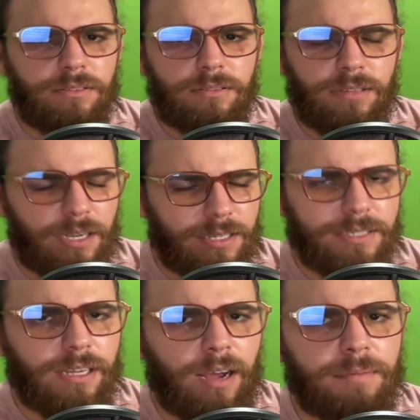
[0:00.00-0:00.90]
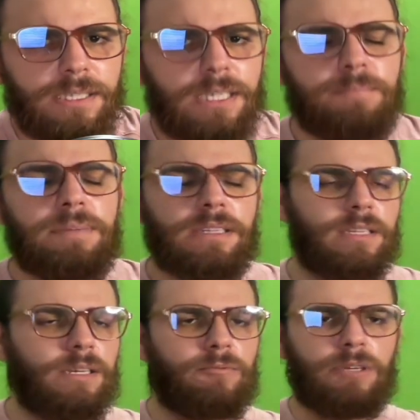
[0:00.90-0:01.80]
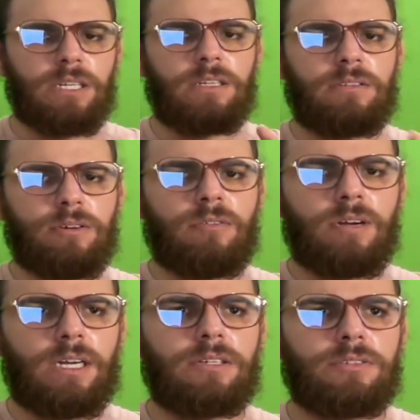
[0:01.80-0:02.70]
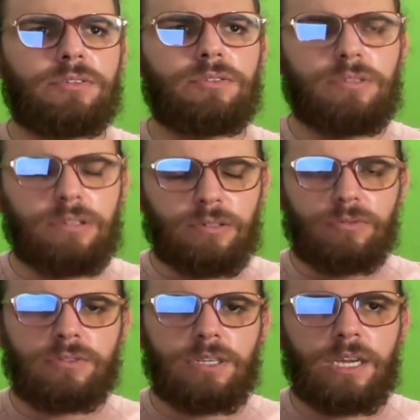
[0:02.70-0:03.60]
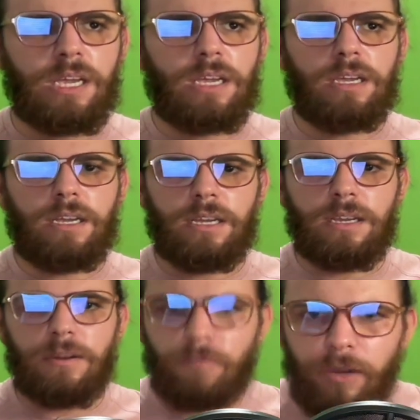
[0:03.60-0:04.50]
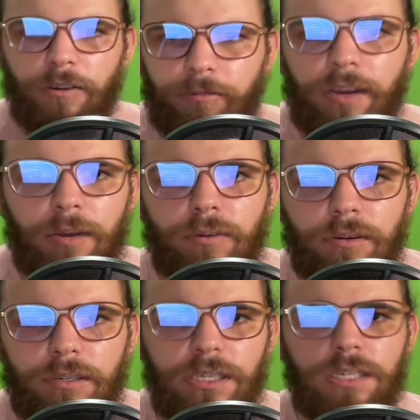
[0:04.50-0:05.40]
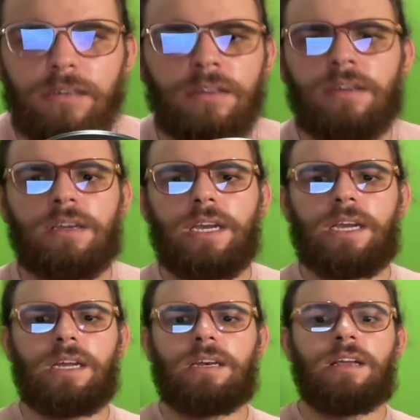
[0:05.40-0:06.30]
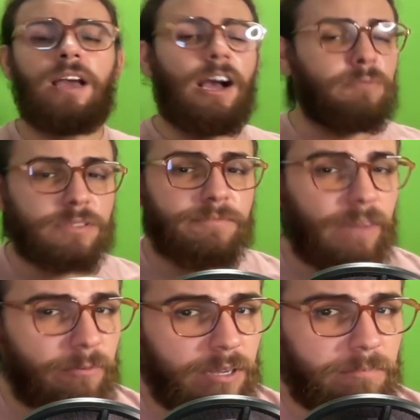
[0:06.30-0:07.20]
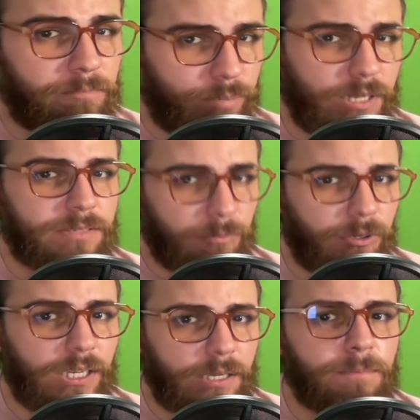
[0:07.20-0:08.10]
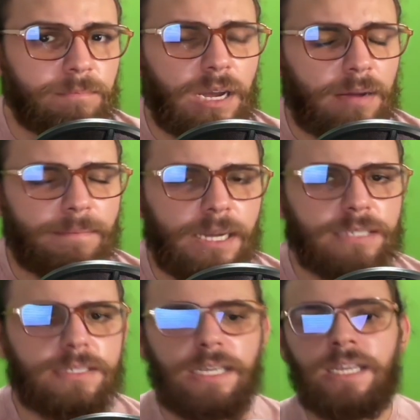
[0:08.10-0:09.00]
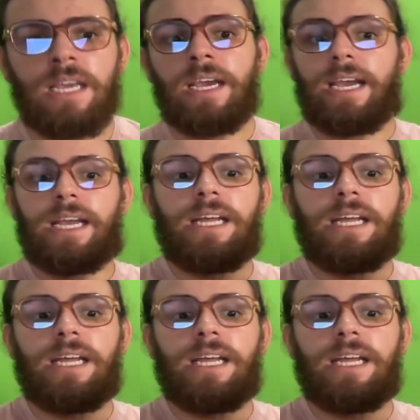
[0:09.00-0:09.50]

does comedy, but they really know how to use a Will Ferrell here, and I was very impressed with him, I must say. And